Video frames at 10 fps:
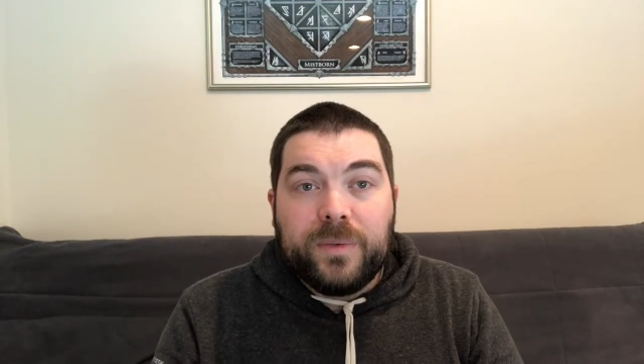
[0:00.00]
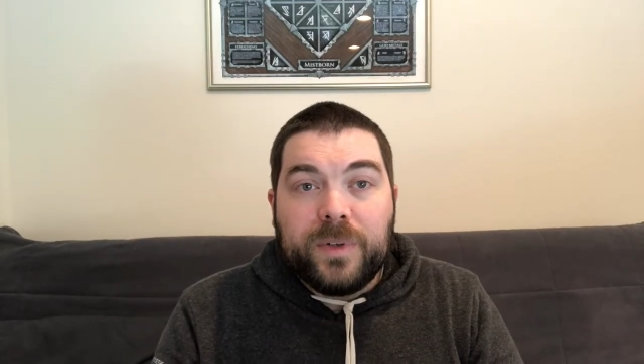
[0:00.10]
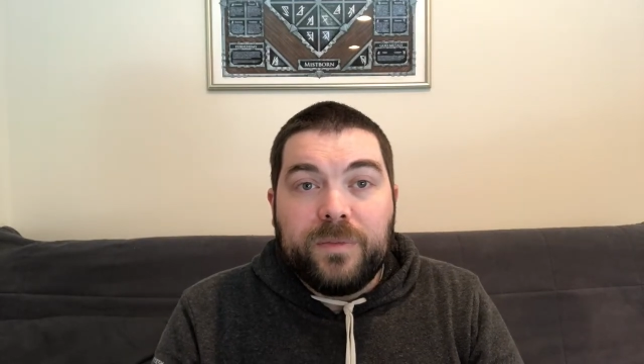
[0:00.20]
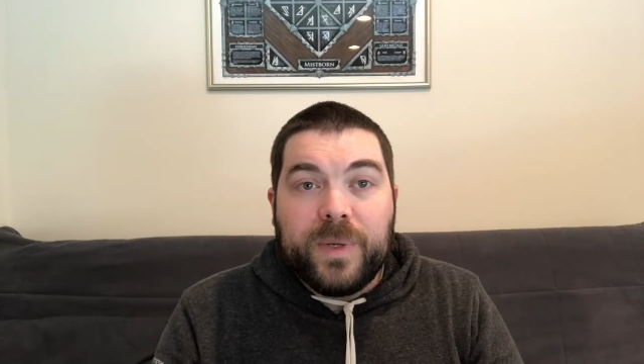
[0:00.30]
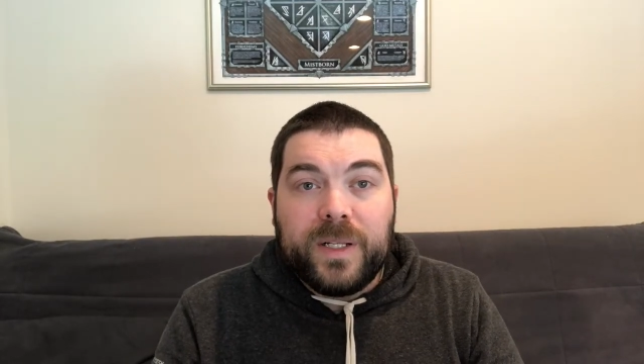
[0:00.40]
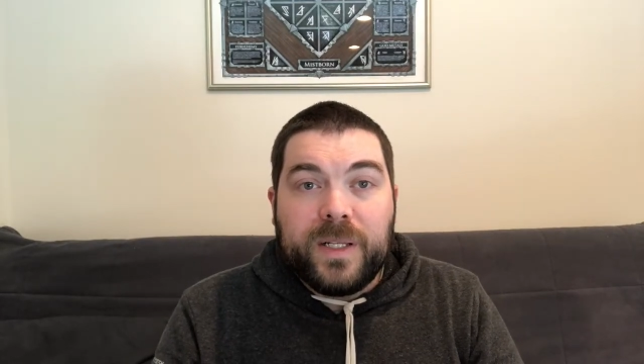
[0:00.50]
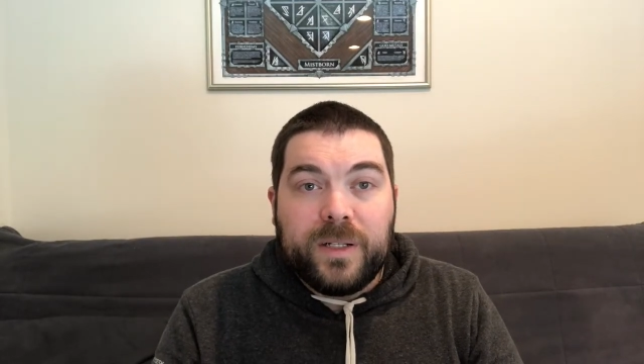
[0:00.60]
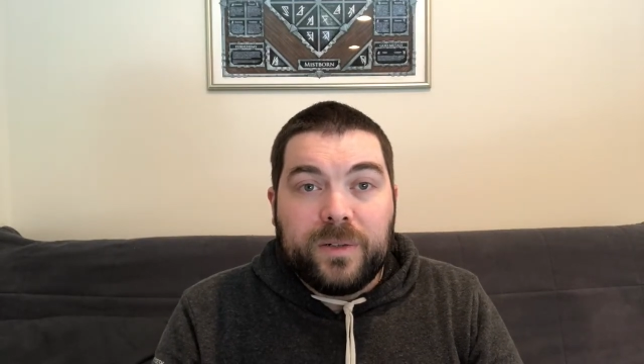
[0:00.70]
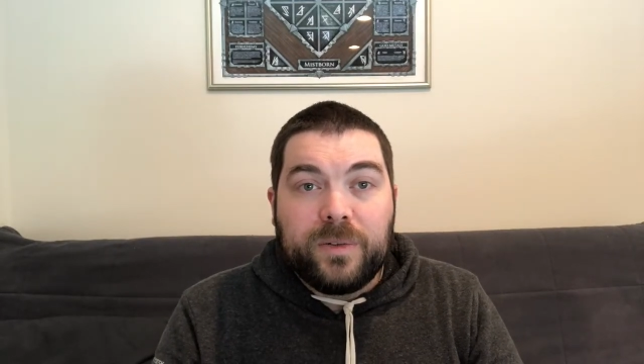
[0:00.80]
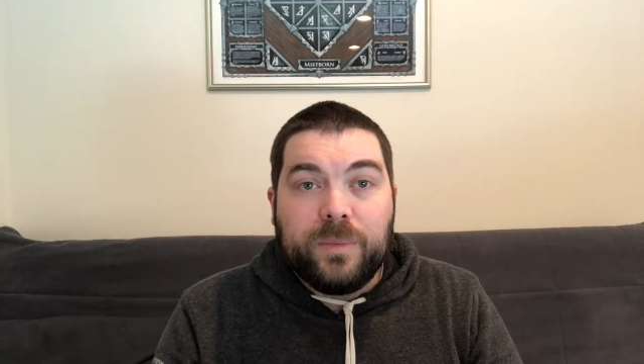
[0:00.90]
would have been an
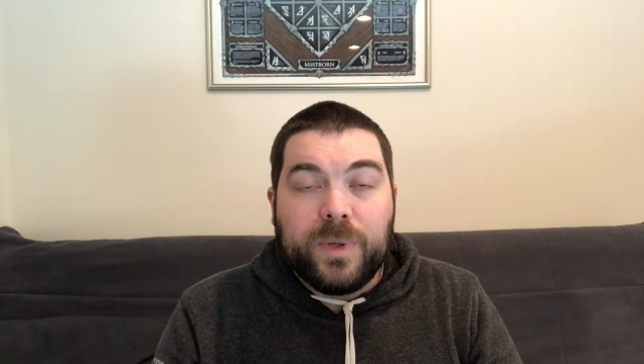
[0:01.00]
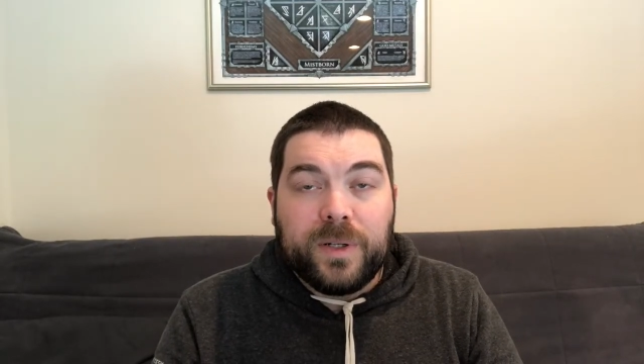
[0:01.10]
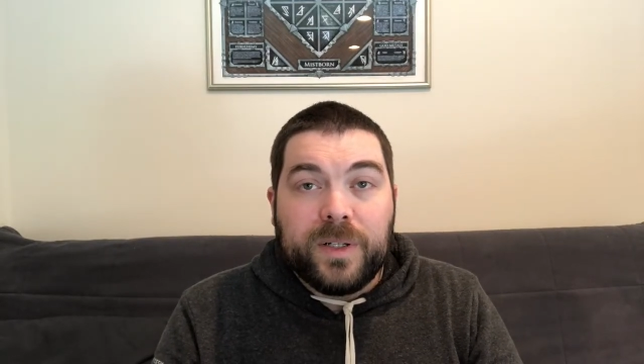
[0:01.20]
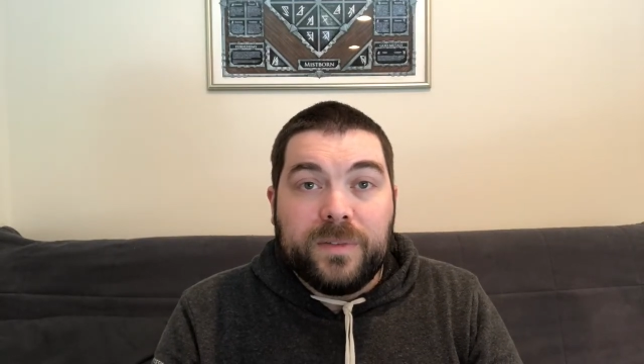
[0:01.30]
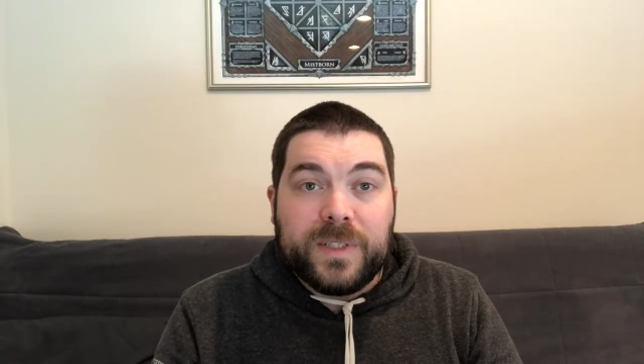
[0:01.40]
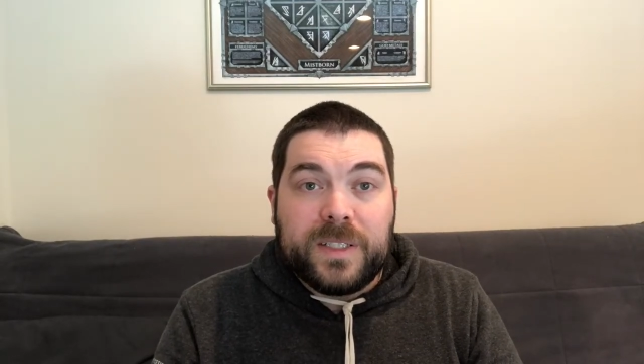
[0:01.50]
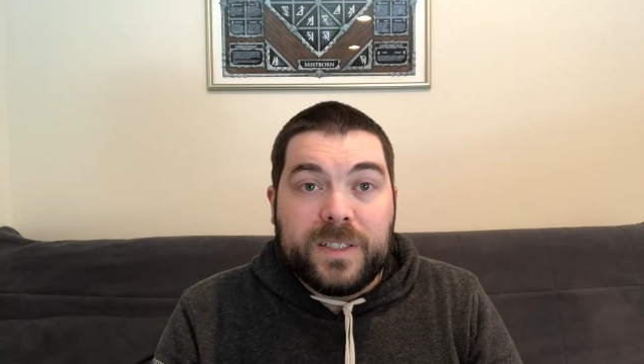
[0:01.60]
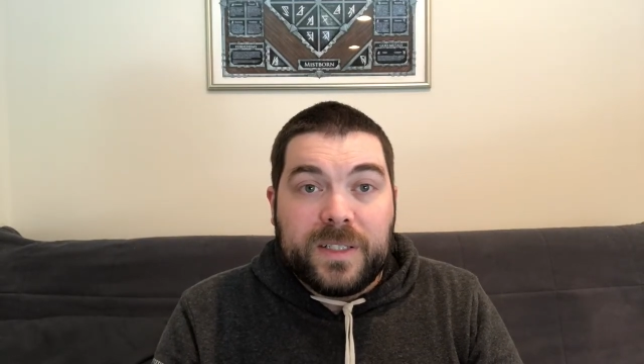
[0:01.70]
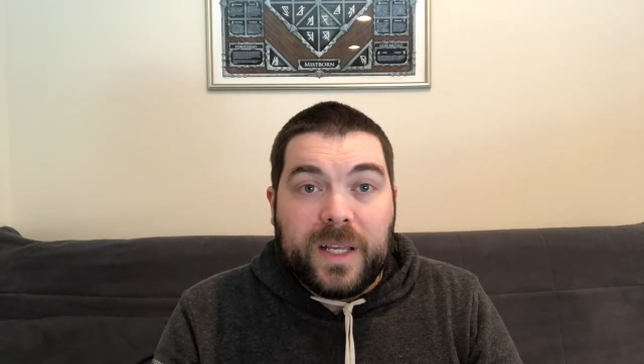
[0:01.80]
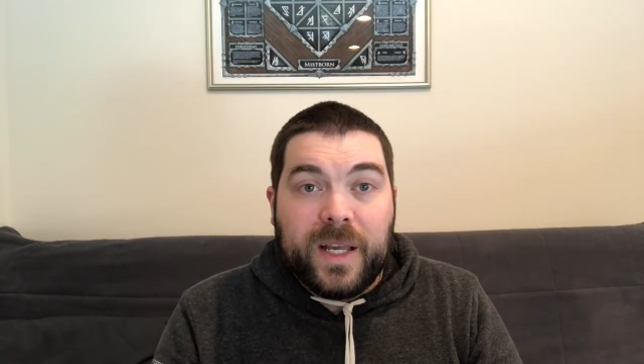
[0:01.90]
integral part of its
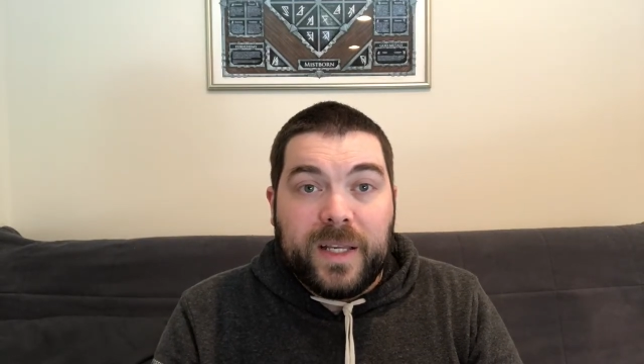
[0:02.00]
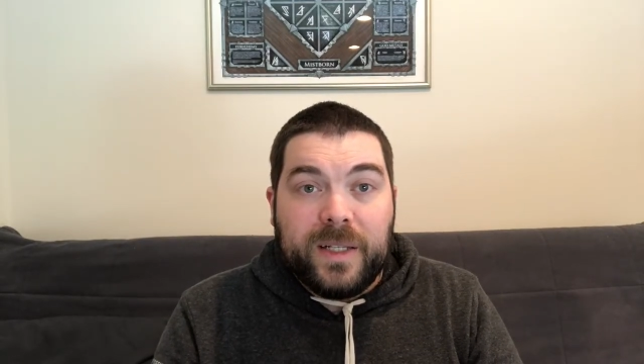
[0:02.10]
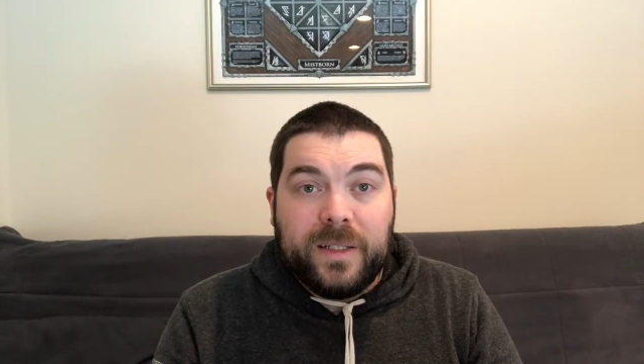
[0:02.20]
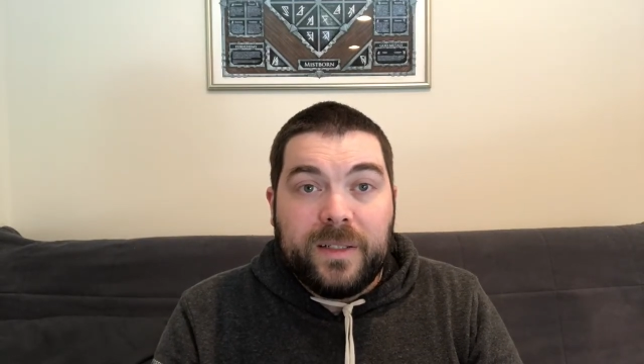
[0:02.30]
design.